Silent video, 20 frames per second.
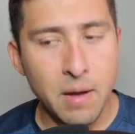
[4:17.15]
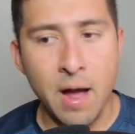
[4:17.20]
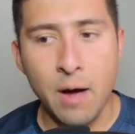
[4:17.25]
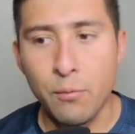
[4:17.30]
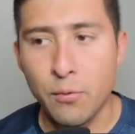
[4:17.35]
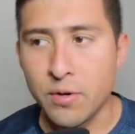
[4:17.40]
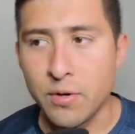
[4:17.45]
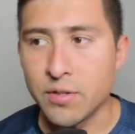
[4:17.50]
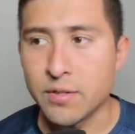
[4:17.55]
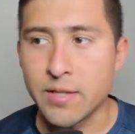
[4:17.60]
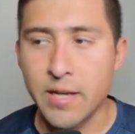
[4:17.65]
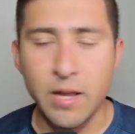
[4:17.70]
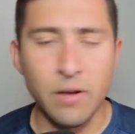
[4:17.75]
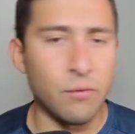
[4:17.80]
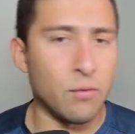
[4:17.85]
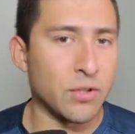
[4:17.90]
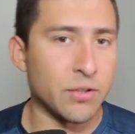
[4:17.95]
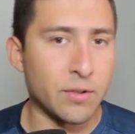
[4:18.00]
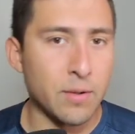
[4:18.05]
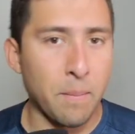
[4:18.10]
I wouldn't say it
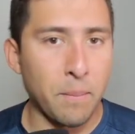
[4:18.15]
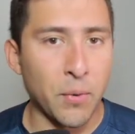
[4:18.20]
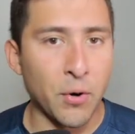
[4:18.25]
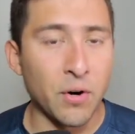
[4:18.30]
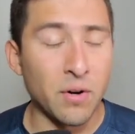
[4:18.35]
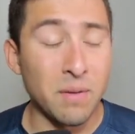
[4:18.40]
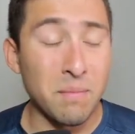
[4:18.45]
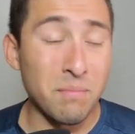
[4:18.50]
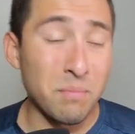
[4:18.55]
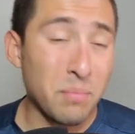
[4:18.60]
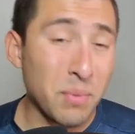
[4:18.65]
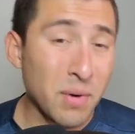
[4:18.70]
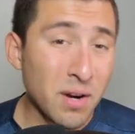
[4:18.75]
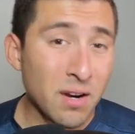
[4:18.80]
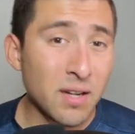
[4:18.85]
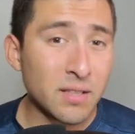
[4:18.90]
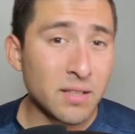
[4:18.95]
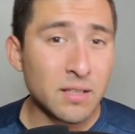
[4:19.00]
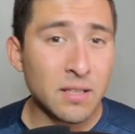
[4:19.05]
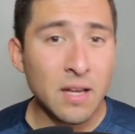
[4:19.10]
was the burn,
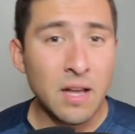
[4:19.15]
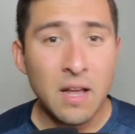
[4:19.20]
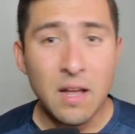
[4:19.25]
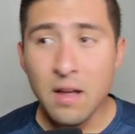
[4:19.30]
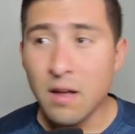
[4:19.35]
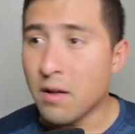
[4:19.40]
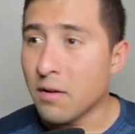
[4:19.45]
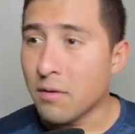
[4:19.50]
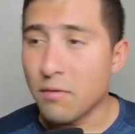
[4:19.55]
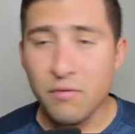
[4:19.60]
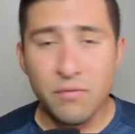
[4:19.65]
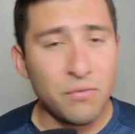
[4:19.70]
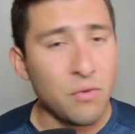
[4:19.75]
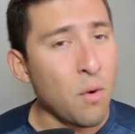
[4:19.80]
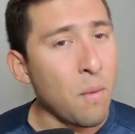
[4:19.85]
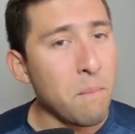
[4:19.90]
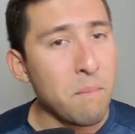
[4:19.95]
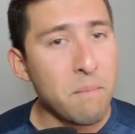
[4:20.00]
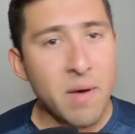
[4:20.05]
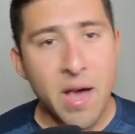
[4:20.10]
but
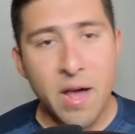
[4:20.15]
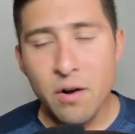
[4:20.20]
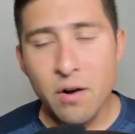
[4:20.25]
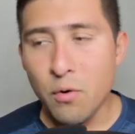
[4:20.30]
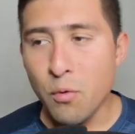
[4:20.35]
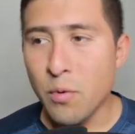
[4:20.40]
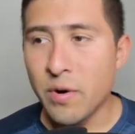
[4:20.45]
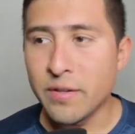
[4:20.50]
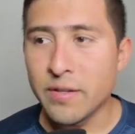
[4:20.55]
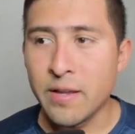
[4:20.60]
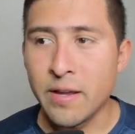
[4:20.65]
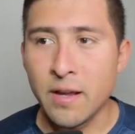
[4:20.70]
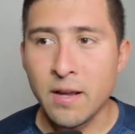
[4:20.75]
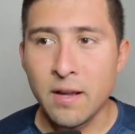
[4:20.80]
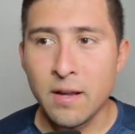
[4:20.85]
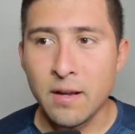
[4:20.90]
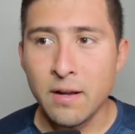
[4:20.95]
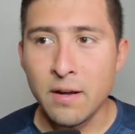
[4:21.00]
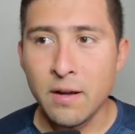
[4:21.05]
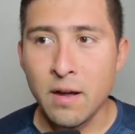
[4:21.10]
no matter where
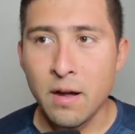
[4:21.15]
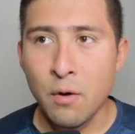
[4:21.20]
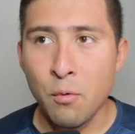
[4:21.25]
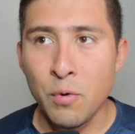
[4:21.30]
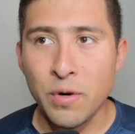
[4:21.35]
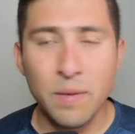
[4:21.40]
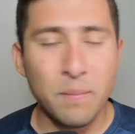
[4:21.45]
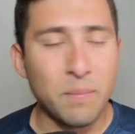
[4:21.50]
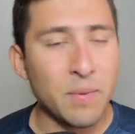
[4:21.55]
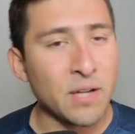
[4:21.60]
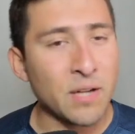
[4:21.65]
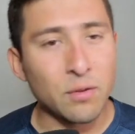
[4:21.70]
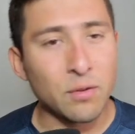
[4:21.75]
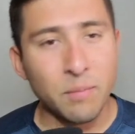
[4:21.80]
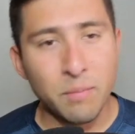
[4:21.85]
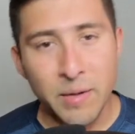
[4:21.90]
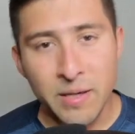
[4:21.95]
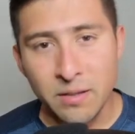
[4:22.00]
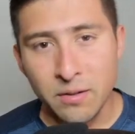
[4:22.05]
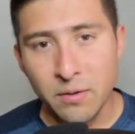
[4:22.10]
the price
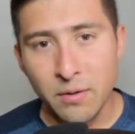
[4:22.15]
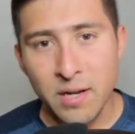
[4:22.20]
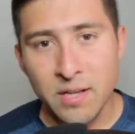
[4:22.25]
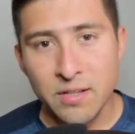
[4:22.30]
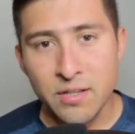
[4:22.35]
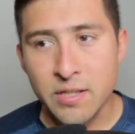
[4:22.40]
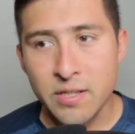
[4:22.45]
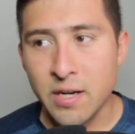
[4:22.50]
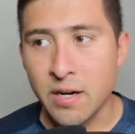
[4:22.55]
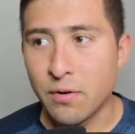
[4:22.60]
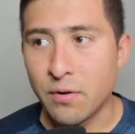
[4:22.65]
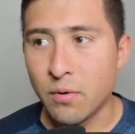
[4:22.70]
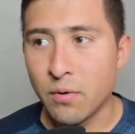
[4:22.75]
of Bitcoin and CRO